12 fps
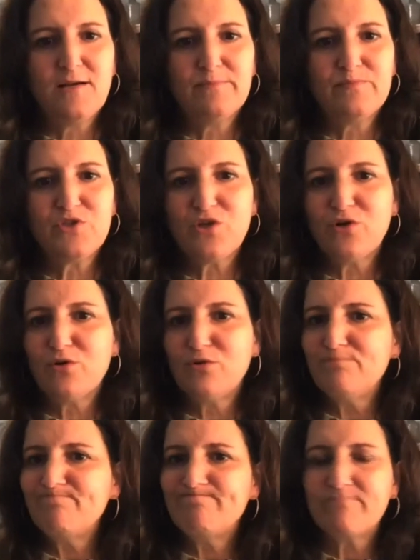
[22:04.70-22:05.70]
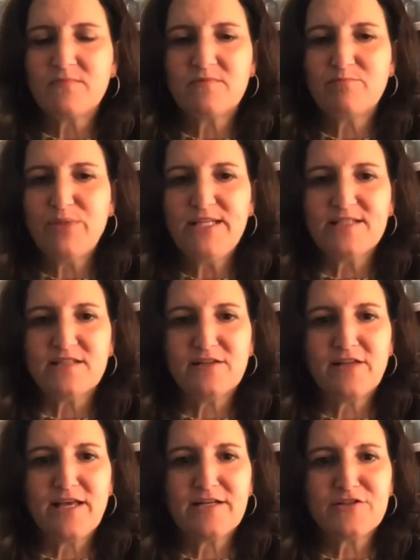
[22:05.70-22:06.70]
So please
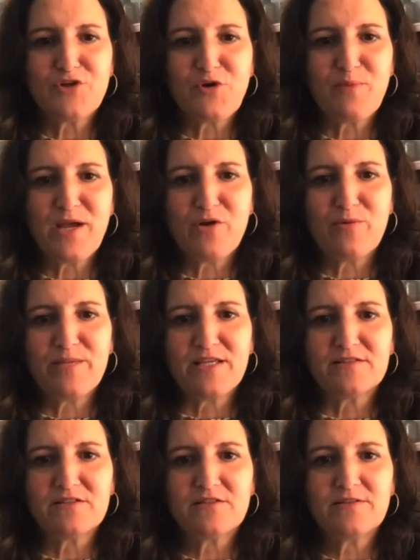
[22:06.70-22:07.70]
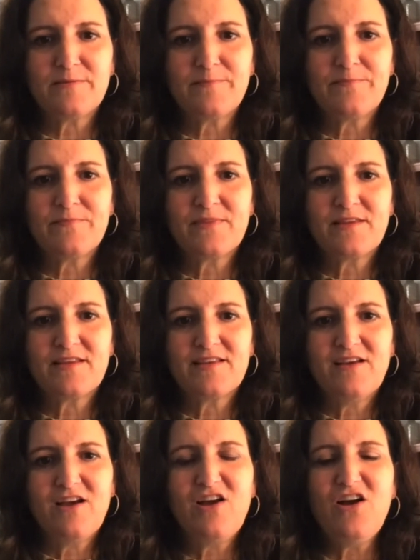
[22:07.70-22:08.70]
let us know by all means.
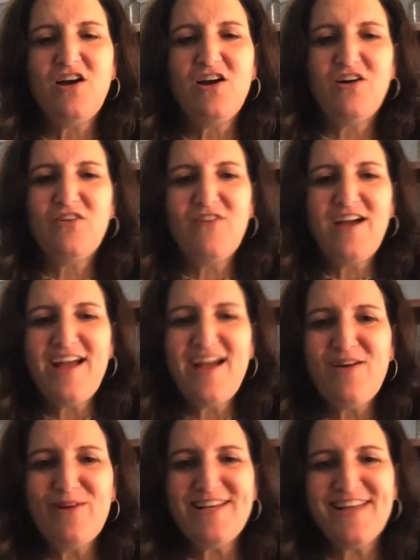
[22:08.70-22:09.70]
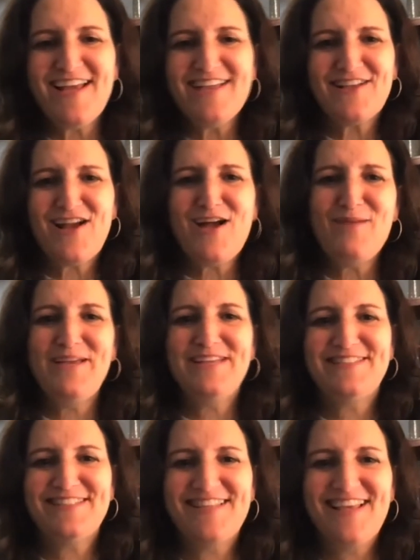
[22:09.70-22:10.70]
Oh, wow. What nice
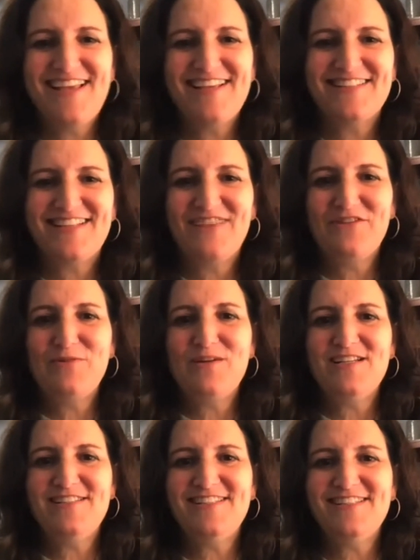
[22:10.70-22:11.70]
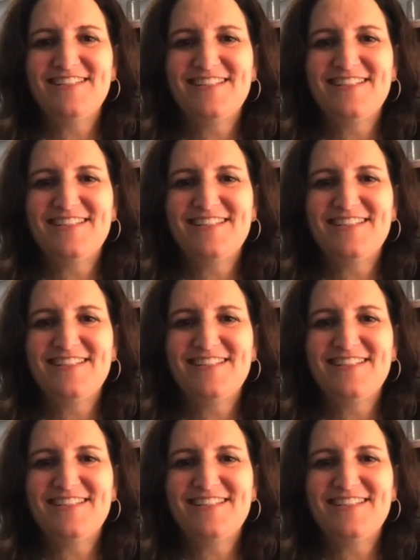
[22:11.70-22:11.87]
comments. Thanks, everyone.